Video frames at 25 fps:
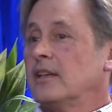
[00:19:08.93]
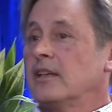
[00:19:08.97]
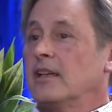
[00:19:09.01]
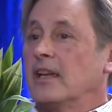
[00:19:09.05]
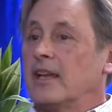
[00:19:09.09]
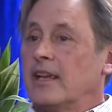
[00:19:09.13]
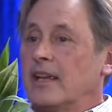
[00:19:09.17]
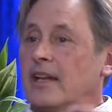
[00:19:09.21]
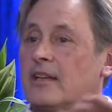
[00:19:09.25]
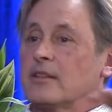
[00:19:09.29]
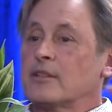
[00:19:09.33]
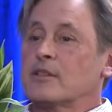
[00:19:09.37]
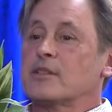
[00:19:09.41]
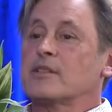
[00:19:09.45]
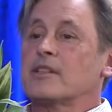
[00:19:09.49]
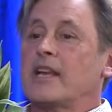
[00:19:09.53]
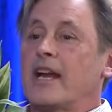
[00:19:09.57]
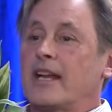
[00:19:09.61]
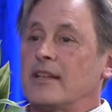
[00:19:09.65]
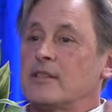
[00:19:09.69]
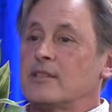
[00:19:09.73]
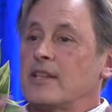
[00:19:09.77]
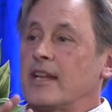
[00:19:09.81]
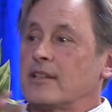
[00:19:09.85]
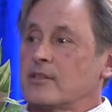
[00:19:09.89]
he
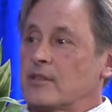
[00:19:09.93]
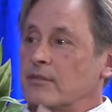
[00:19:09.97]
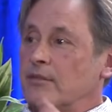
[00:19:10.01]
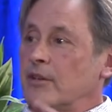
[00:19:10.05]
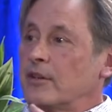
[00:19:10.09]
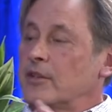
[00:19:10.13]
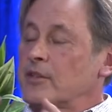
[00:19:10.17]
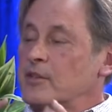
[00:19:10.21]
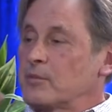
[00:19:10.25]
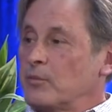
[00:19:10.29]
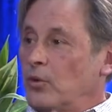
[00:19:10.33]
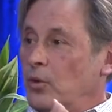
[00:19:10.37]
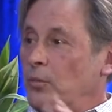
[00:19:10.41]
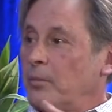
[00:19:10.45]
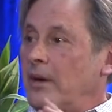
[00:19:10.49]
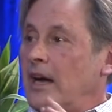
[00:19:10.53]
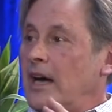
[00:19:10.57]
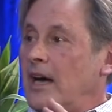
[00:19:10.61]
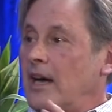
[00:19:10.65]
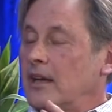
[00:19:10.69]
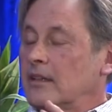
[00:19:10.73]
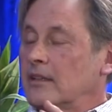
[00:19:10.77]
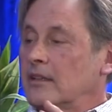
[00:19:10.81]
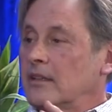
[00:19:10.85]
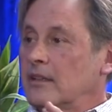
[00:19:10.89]
understands that's a very small
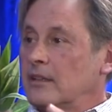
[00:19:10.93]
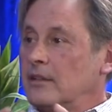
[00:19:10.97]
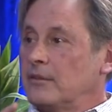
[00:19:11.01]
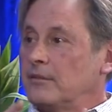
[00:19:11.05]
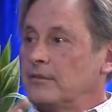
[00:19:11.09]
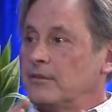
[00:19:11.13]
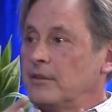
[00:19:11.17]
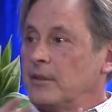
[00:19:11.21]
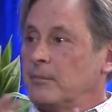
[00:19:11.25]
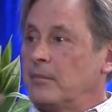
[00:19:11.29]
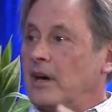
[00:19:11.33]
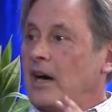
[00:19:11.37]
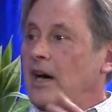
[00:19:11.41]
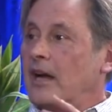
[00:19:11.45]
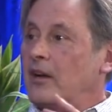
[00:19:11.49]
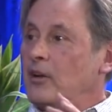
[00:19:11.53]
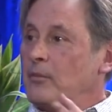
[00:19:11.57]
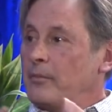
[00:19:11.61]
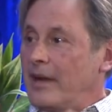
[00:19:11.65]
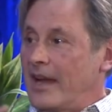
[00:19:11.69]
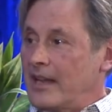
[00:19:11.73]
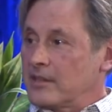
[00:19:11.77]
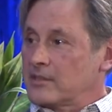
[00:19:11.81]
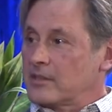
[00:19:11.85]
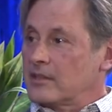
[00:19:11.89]
part of the
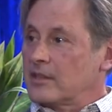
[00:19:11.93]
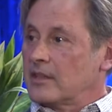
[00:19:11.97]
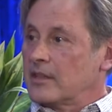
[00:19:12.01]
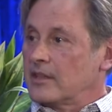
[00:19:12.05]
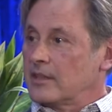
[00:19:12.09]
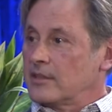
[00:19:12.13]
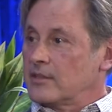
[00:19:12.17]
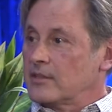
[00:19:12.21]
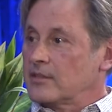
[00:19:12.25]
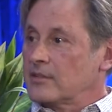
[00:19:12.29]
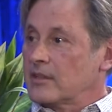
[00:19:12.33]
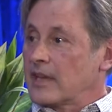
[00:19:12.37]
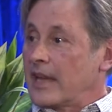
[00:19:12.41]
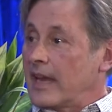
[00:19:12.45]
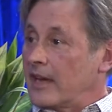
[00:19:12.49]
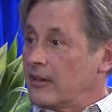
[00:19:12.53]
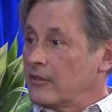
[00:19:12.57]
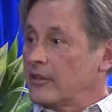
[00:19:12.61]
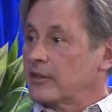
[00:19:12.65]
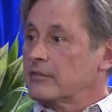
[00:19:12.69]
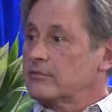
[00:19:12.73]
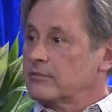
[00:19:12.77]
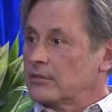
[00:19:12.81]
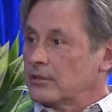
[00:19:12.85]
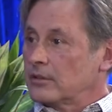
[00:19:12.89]
biomass that he's
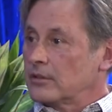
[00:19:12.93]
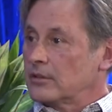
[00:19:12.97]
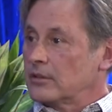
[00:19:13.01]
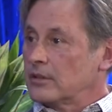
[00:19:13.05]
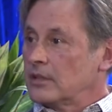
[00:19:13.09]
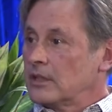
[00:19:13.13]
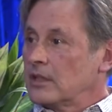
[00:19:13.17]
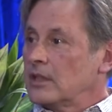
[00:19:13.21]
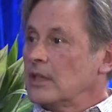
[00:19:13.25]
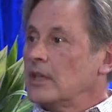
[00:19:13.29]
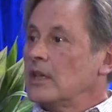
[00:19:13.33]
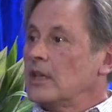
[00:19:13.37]
caring for. Uh,